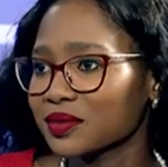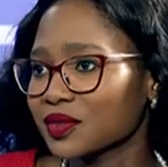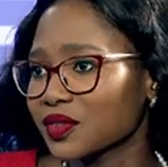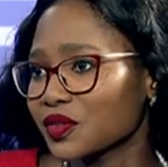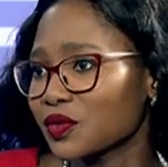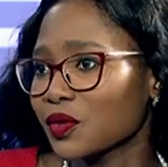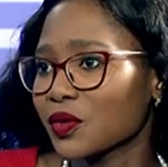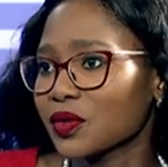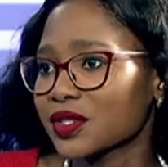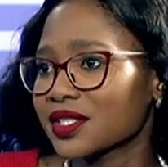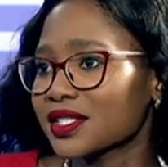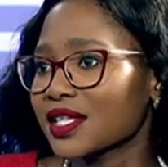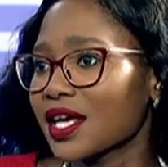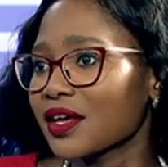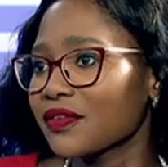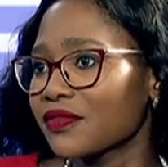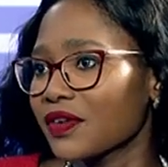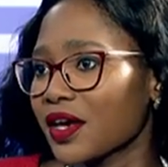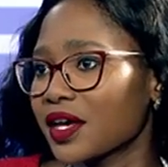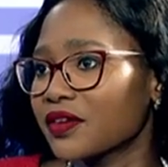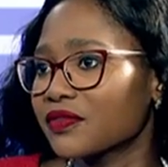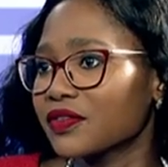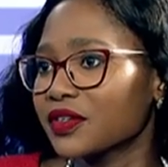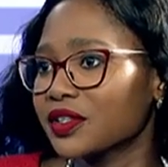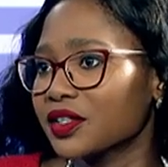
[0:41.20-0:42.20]
Your safe
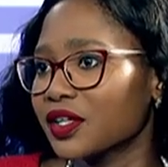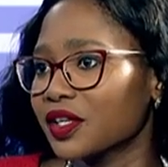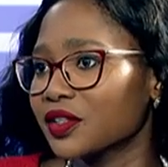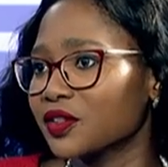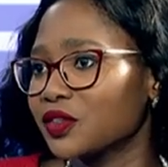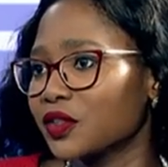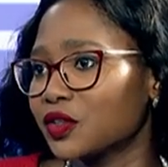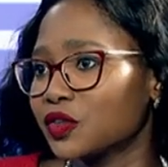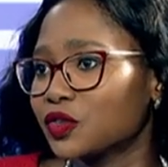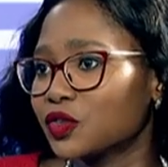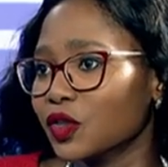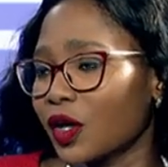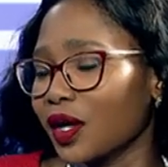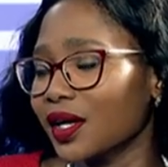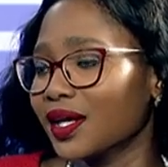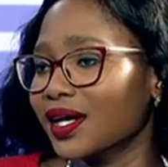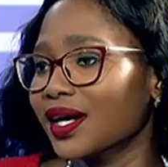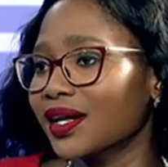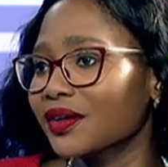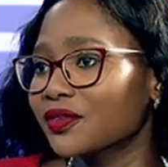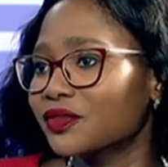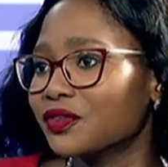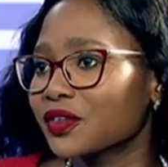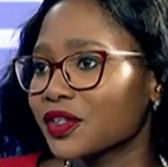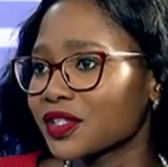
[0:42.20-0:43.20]
haven
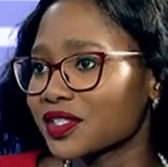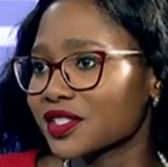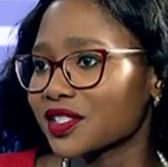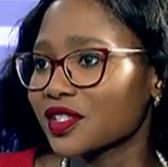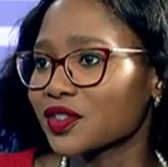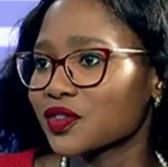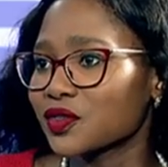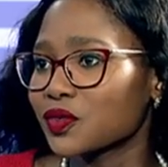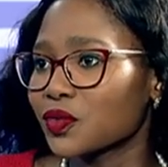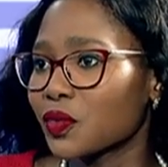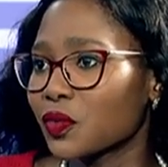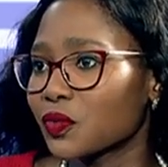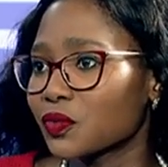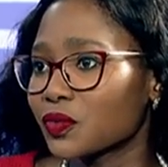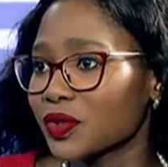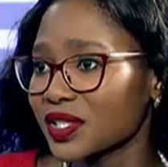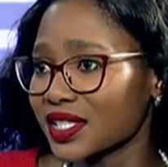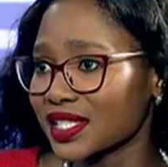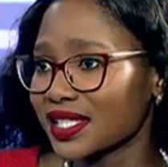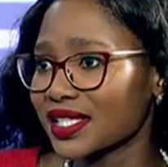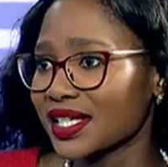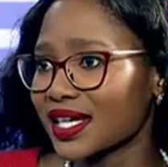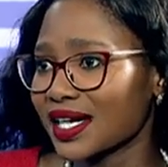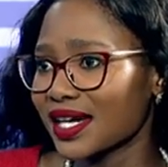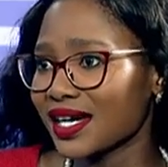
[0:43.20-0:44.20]
dollar versus your
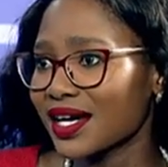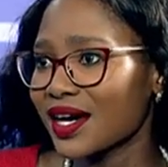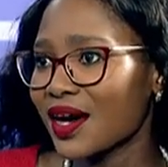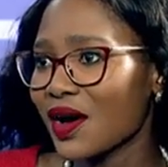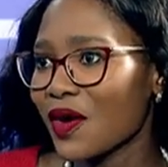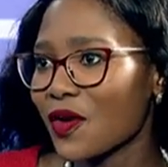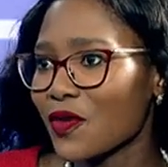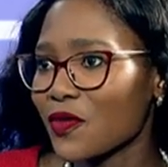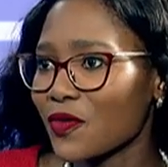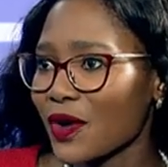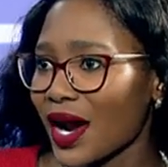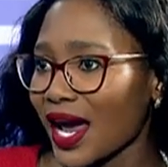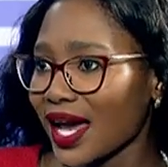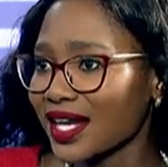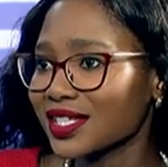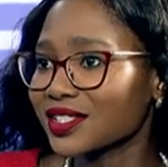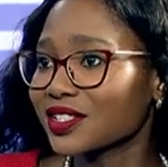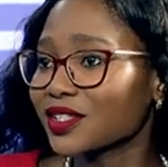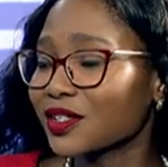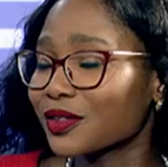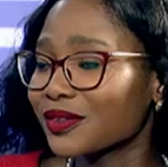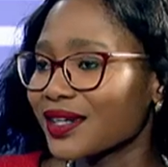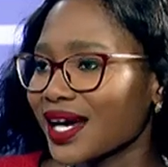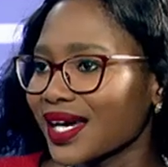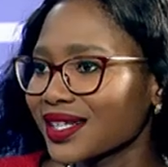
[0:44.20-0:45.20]
riskier rand,
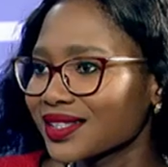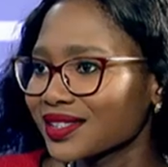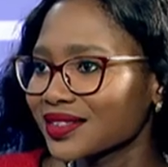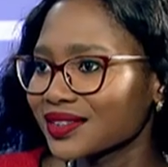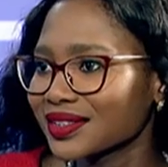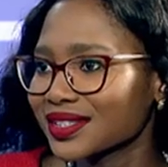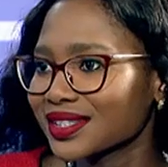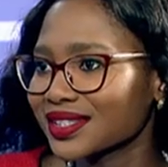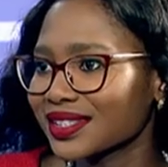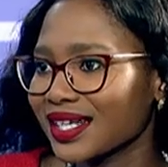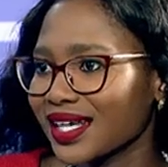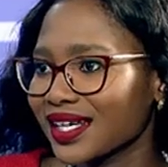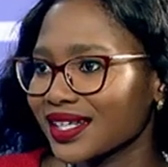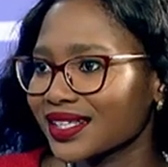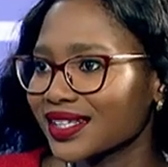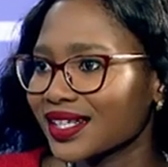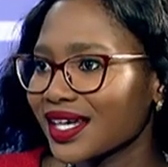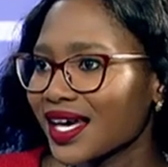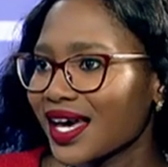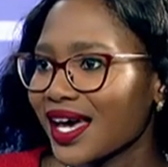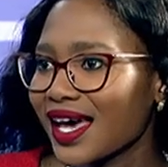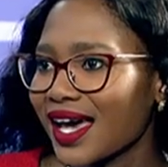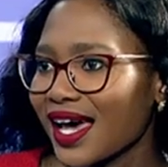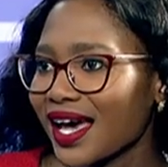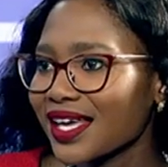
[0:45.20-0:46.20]
the rattlesnake.
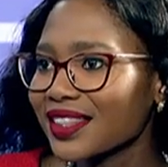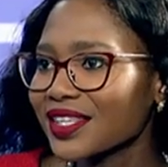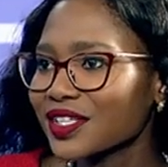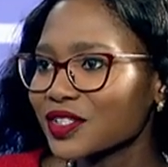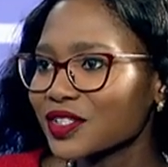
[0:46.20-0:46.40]
And